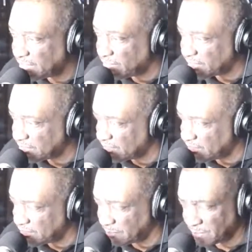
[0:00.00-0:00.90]
to our
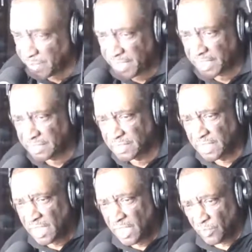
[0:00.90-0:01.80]
cities, but we can
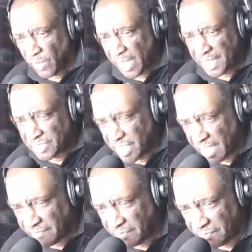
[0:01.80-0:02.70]
write a check
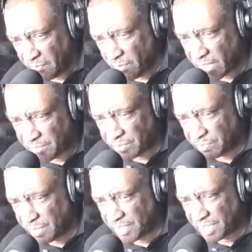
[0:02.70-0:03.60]
for $400
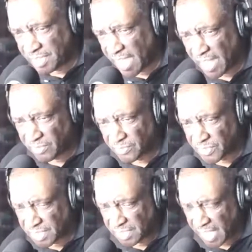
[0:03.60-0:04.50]
million
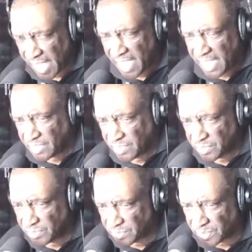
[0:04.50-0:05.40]
in aid
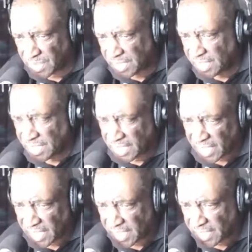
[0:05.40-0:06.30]
to
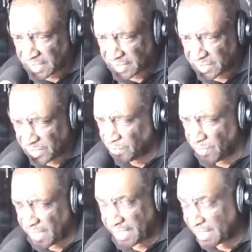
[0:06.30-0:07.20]

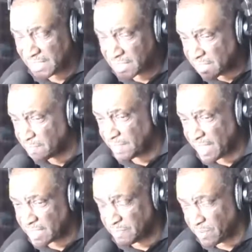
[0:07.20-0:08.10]
Ukraine. That's just the tip of the
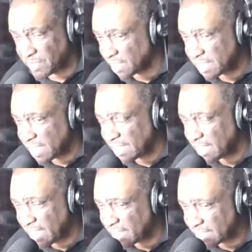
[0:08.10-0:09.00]
iceberg. That's
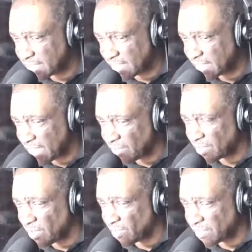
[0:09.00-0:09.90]
not counting
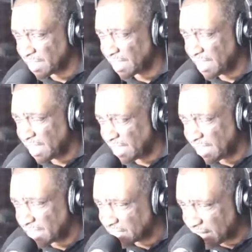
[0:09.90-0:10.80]
all the
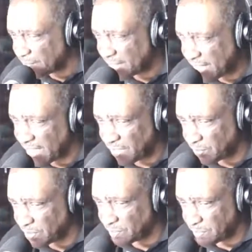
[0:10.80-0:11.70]
economic aid
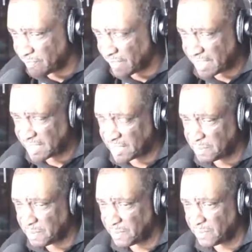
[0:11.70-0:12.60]
we're providing these
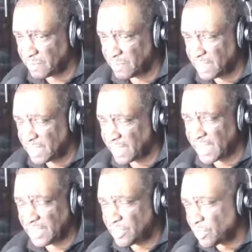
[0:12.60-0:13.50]
people.
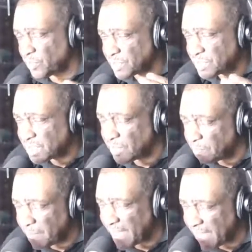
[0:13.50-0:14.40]
We're still
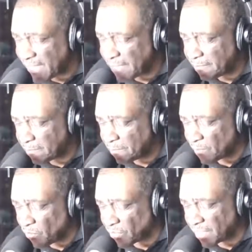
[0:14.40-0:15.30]
paying
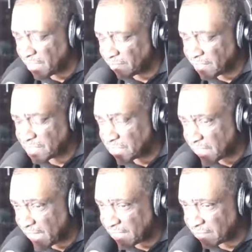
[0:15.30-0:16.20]
or giving
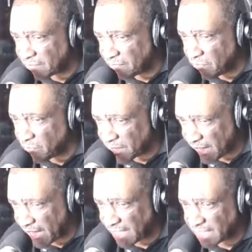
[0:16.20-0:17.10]
China foreign
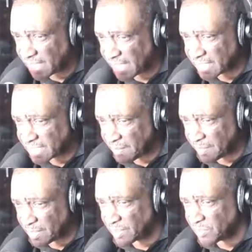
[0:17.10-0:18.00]
aid. Last time
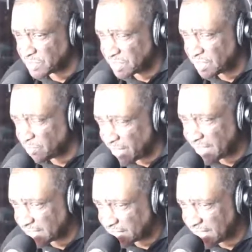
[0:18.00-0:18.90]
I looked, we're still
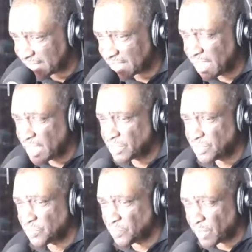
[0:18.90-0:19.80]
writing a check
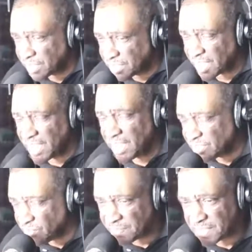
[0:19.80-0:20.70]
to Russia.
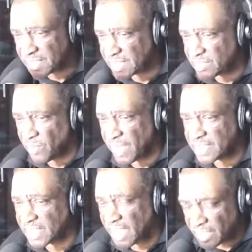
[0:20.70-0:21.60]
Trump says it's
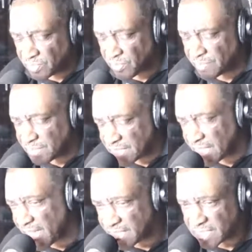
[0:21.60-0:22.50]
crazy. Trump just
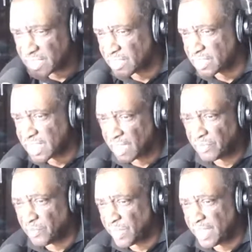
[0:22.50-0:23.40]
asked South
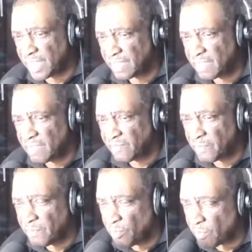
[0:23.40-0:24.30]
Korea for
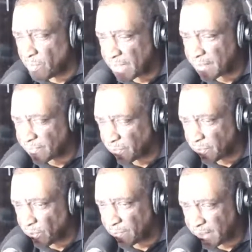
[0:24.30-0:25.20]

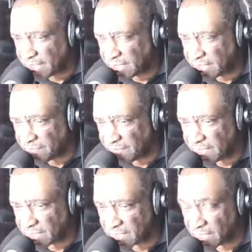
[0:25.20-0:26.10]
more money to defend
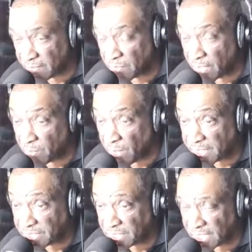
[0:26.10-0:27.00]
itself, and why
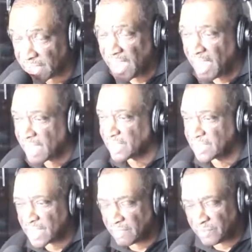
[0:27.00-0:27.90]
shouldn't he? And the
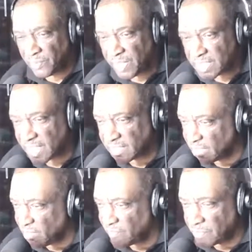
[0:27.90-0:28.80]
South Koreans had the
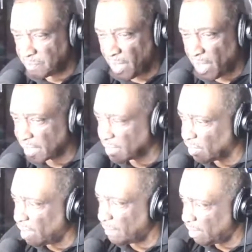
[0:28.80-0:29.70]
nerve to balk and
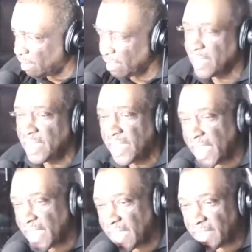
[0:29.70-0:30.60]
go,
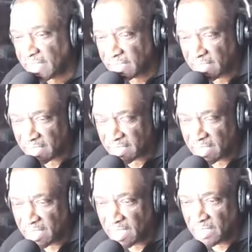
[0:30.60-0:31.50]
"Hey,
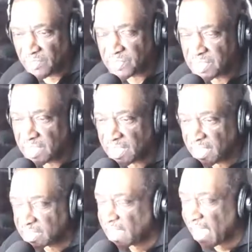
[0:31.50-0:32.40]
you're sending
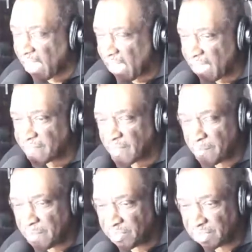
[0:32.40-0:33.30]
us
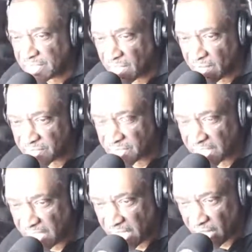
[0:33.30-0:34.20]
500,000 cars a
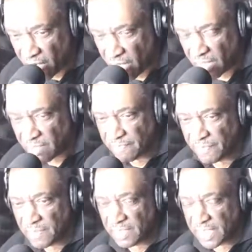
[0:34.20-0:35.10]
year.
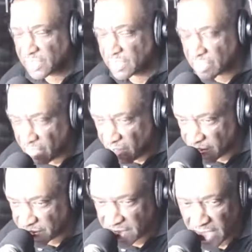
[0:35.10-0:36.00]
That's just
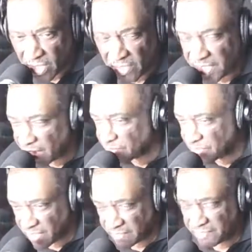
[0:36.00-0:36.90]
cars. It's not all the other
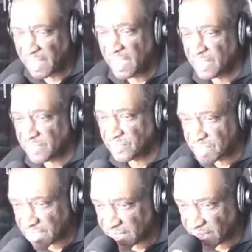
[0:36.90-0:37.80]
stuff that you're
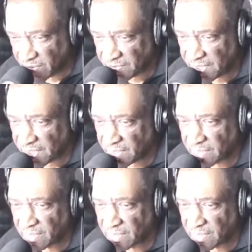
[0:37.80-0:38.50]
sending over here